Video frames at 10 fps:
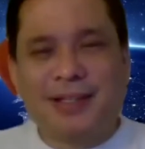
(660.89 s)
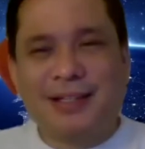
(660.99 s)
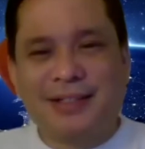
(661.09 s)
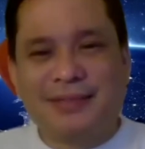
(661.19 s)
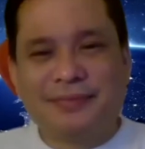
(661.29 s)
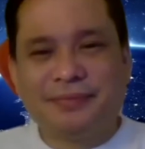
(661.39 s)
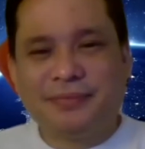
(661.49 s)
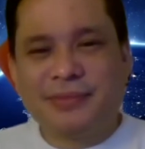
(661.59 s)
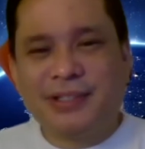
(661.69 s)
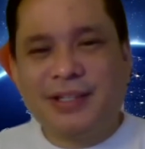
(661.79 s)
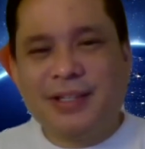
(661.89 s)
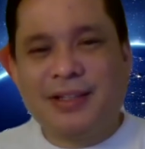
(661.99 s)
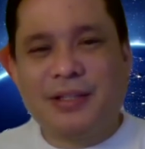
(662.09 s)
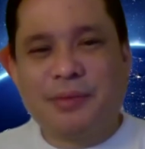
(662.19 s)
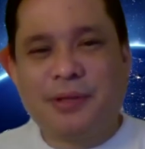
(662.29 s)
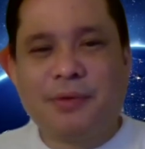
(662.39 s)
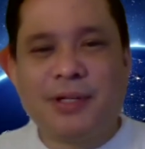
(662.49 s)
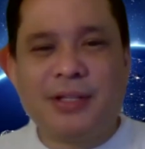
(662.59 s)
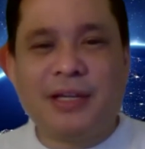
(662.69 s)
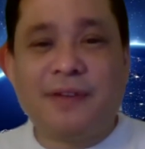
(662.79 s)
Watch. Exactly. We have Game and
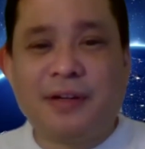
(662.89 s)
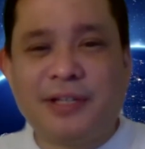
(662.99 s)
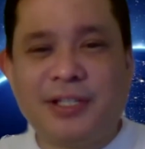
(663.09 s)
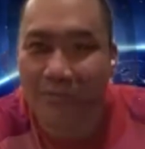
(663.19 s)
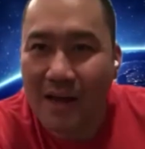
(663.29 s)
Watch. We have,